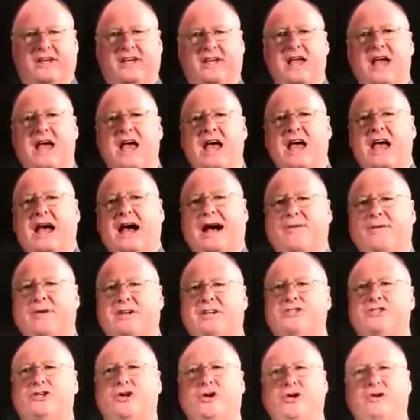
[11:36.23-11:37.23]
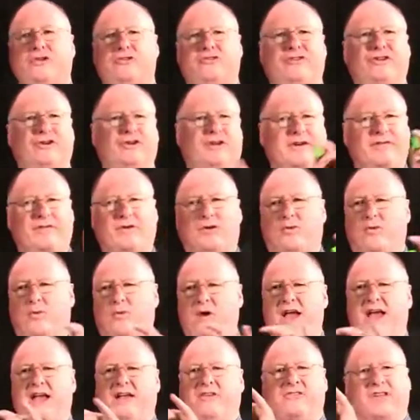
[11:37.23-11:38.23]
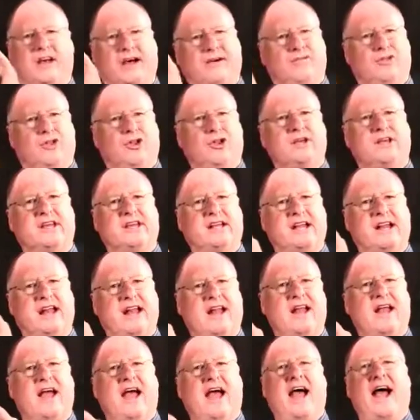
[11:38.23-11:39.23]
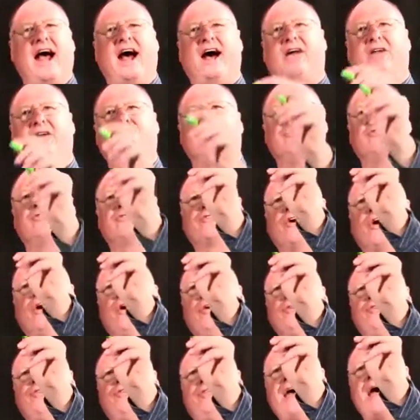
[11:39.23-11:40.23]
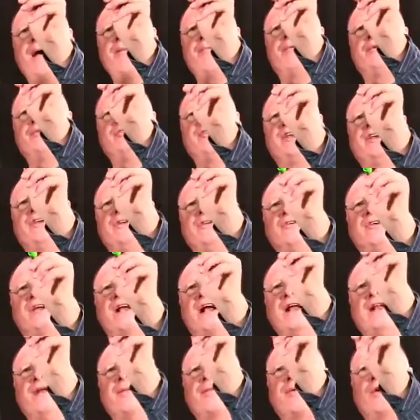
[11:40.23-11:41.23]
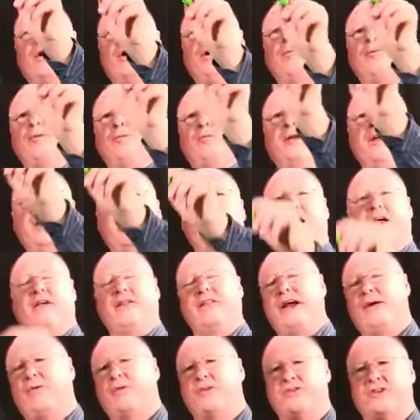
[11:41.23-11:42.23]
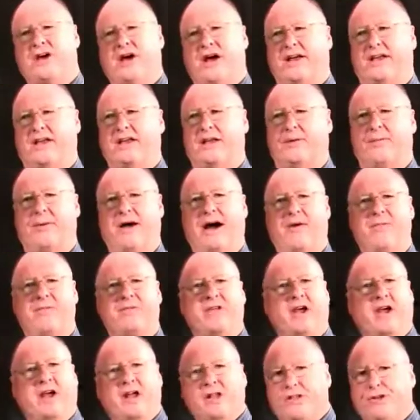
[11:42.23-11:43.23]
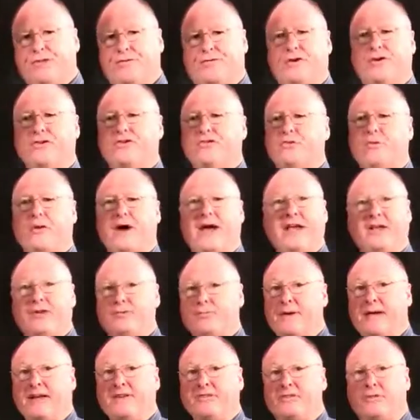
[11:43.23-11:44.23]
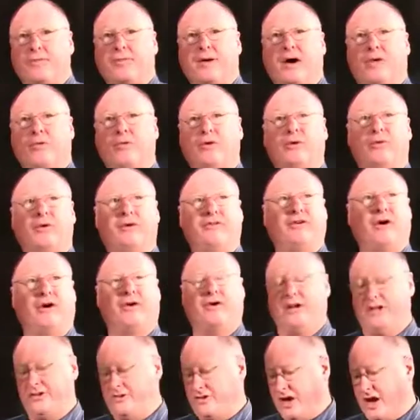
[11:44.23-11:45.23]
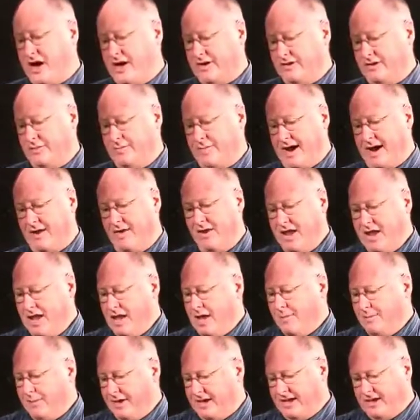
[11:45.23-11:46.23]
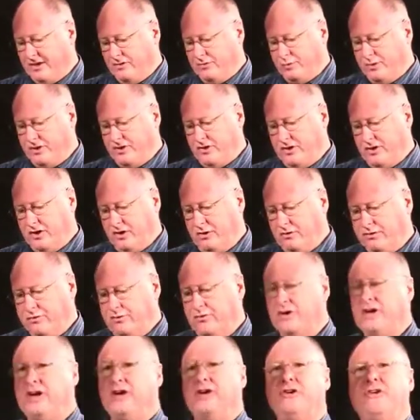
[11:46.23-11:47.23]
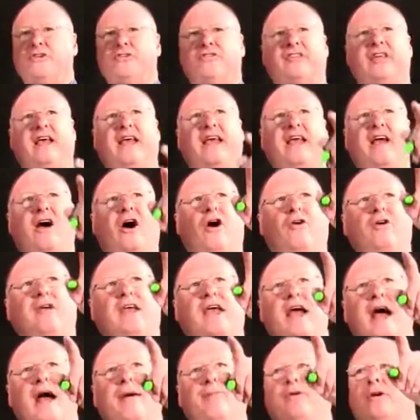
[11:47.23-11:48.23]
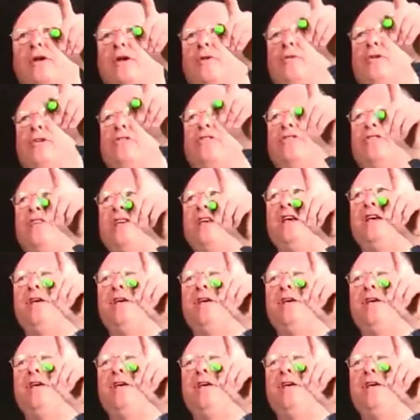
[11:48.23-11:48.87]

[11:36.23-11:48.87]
I want to show you 2 different ways of looking at how to solve that particular kind of problem that we're talking about. The first way is based upon what we've already talked about, because when you go through here and you say, okay, I'm going to receive